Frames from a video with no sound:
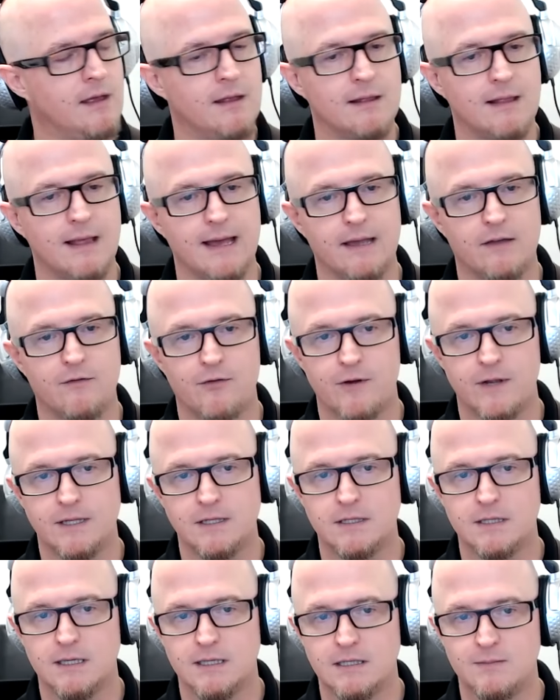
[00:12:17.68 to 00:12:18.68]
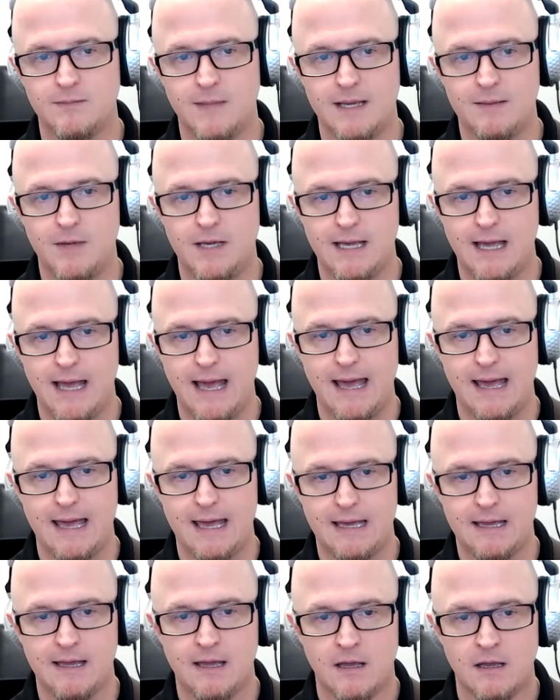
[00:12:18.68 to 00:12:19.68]
like for instance maybe
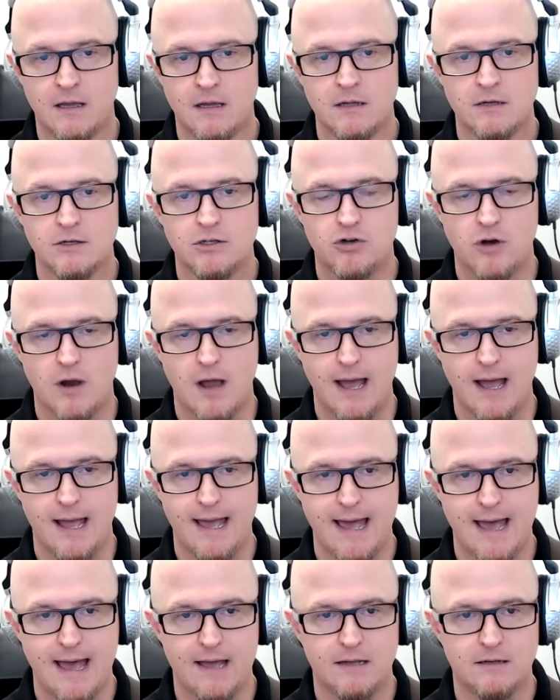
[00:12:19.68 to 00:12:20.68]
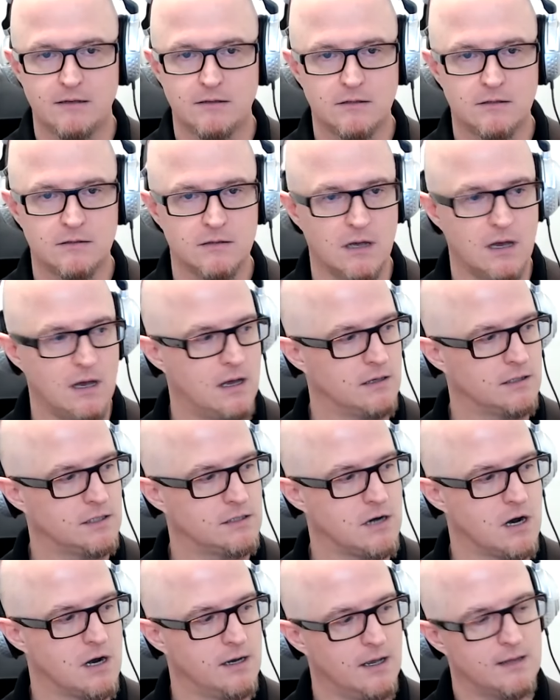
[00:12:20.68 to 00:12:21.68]
a triad
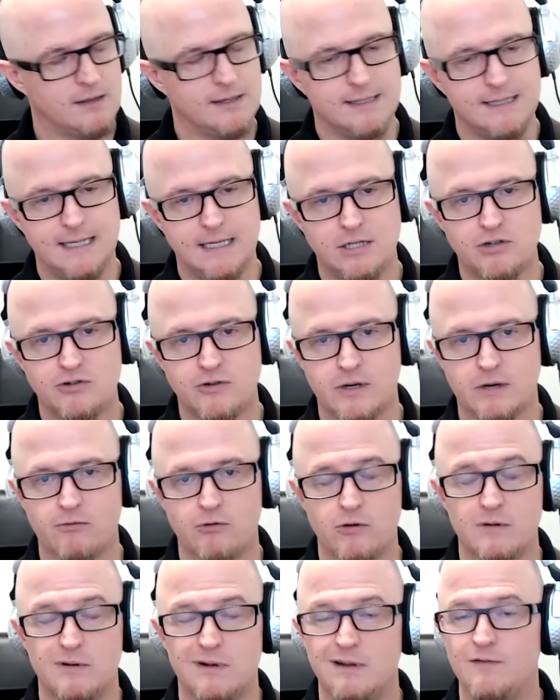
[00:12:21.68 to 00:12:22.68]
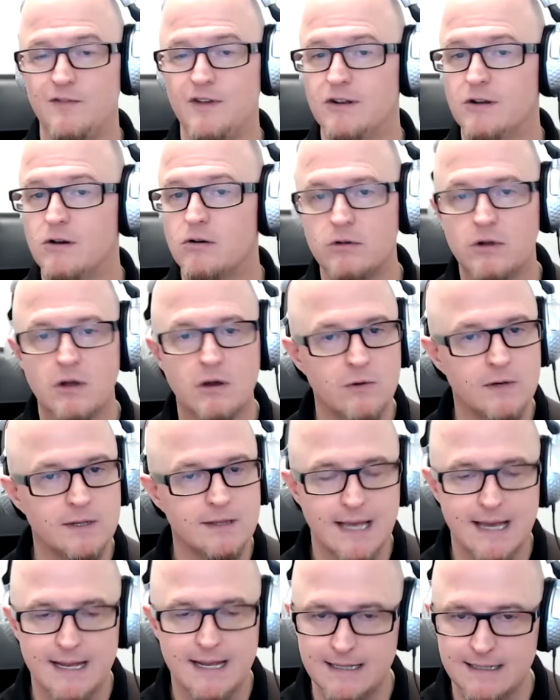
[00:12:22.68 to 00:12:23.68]
starting on the D string root, and if you don't know
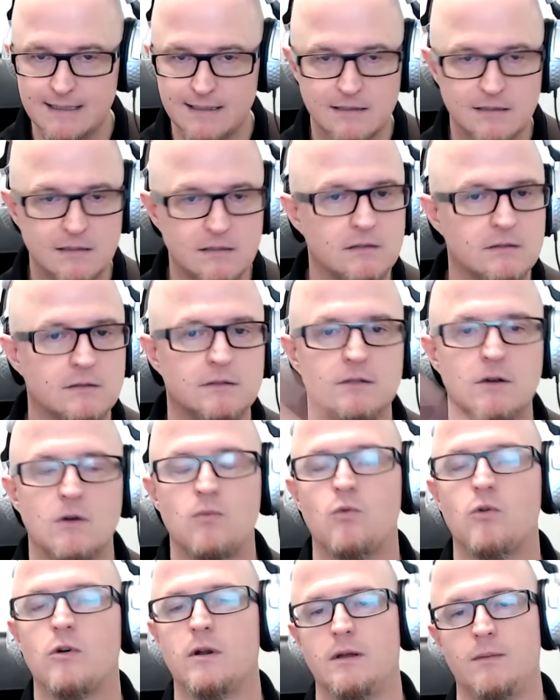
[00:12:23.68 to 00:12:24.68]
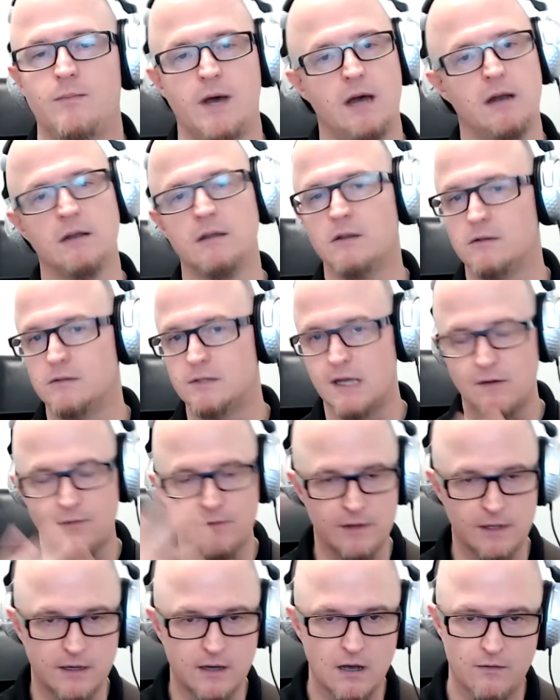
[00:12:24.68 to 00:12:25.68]
what that is, don't worry about it. You'll
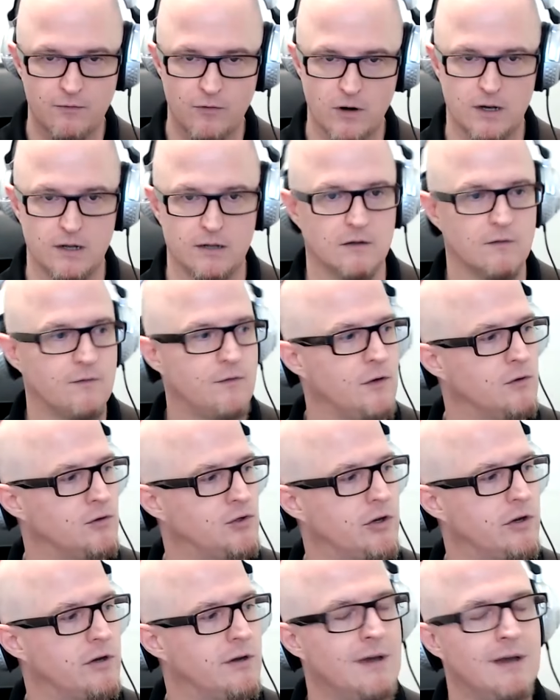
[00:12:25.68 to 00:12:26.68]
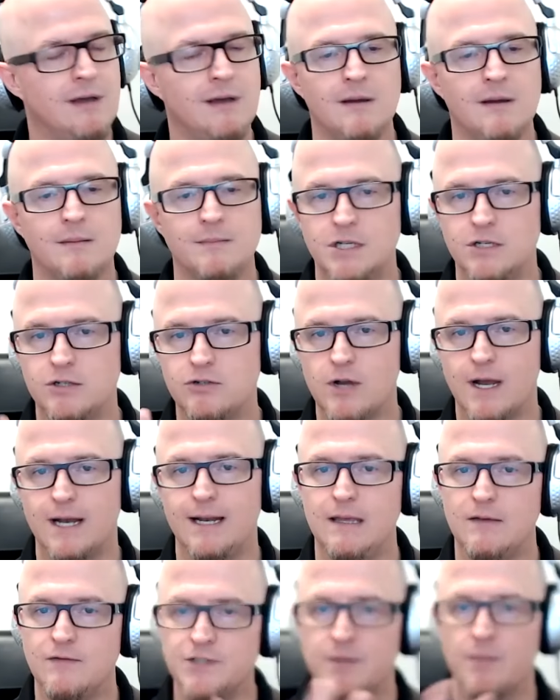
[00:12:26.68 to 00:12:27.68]
definitely cover it in the future. Just trying to
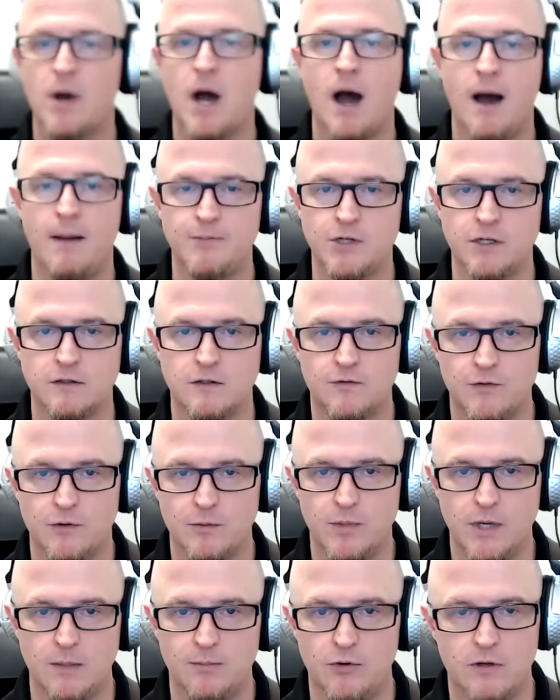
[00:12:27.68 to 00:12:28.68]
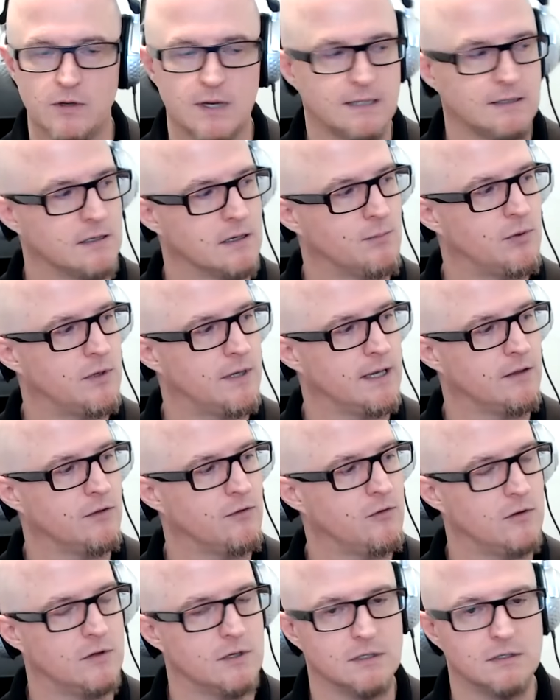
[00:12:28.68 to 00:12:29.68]
give some options for people as they're playing
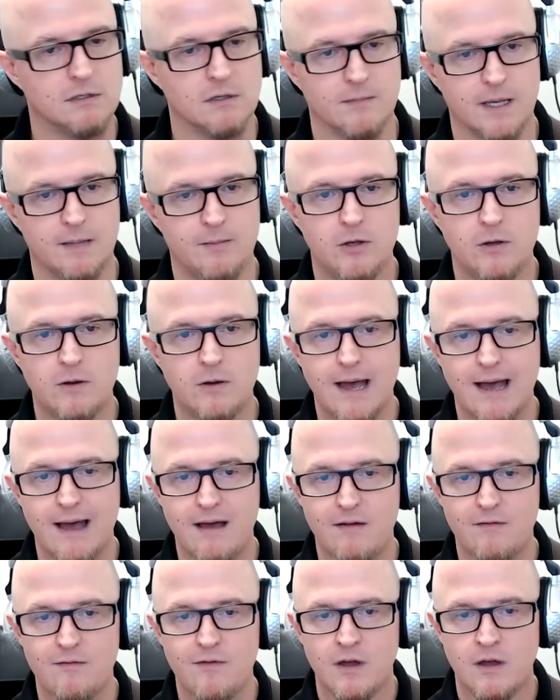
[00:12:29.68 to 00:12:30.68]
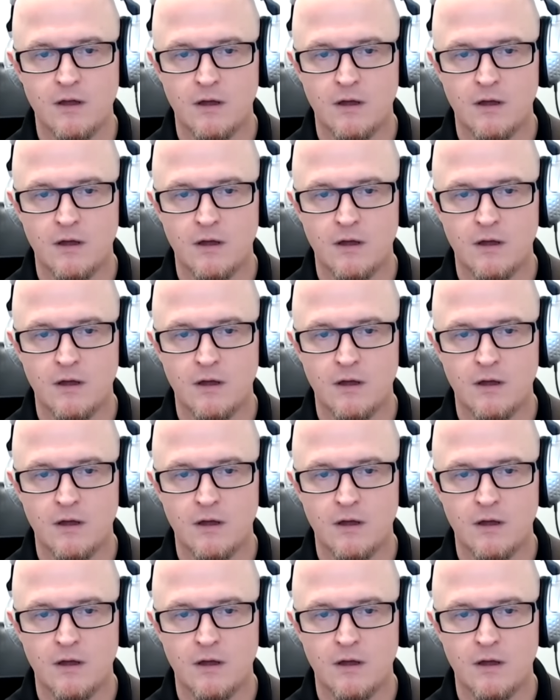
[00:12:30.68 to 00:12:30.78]
through this. So maybe you have